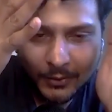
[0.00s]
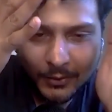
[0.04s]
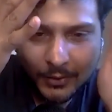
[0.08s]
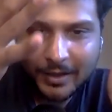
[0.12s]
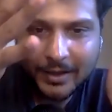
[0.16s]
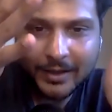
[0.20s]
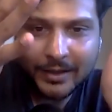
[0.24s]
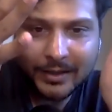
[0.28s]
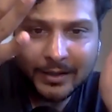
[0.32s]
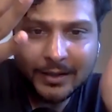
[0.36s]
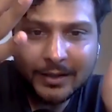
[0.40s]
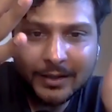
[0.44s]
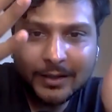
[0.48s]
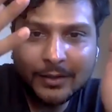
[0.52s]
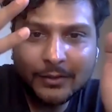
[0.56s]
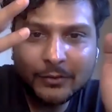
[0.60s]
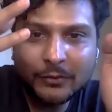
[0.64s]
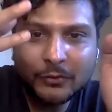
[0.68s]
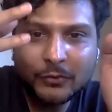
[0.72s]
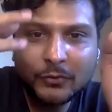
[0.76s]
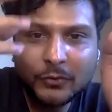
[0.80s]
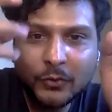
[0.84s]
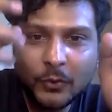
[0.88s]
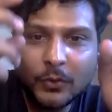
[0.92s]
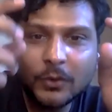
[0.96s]
All right.
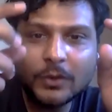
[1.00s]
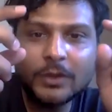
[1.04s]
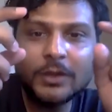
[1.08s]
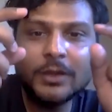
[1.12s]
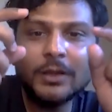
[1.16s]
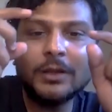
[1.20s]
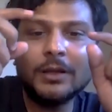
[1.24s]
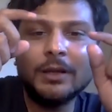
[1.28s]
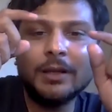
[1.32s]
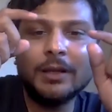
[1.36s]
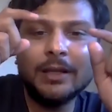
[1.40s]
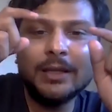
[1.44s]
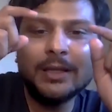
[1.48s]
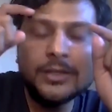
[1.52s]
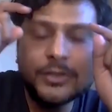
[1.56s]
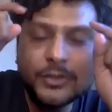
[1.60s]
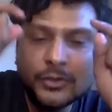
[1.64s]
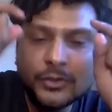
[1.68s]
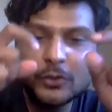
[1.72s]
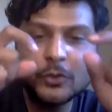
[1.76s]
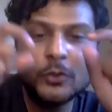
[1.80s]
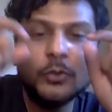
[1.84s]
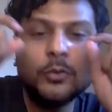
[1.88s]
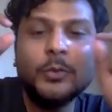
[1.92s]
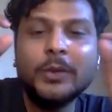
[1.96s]
So the
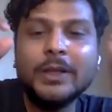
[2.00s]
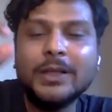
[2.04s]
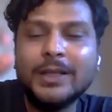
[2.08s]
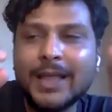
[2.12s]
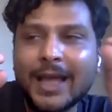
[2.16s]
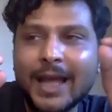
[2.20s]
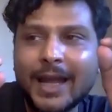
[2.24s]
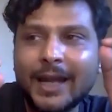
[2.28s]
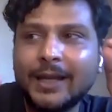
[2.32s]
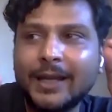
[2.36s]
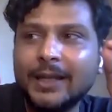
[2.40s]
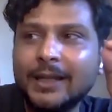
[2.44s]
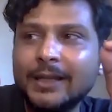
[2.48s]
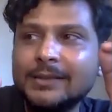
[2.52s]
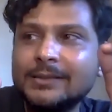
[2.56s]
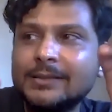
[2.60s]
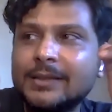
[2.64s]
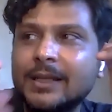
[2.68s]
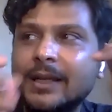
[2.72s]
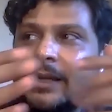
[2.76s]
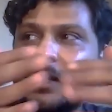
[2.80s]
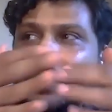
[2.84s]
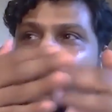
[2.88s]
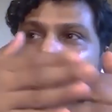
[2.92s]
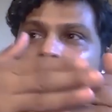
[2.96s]
issue with that is
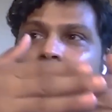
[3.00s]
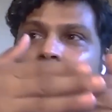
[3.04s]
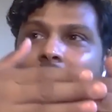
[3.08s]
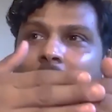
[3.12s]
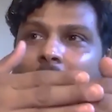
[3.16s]
that